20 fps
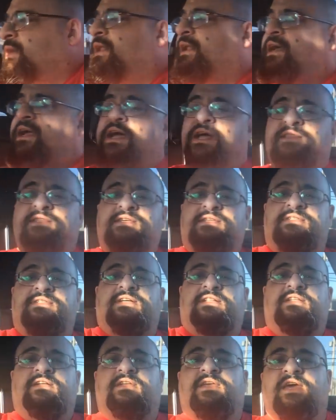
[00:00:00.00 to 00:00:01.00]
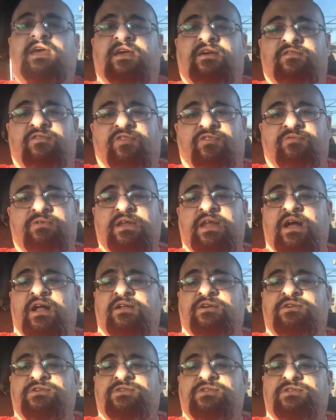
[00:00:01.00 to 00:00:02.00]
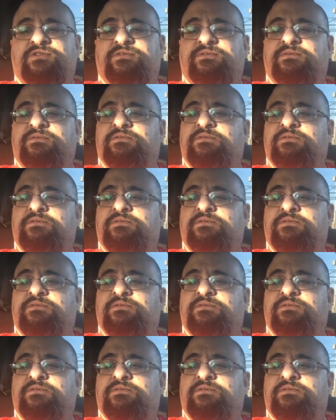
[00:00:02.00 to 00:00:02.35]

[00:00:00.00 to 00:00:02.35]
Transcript: and I got the cichlid cave, $3.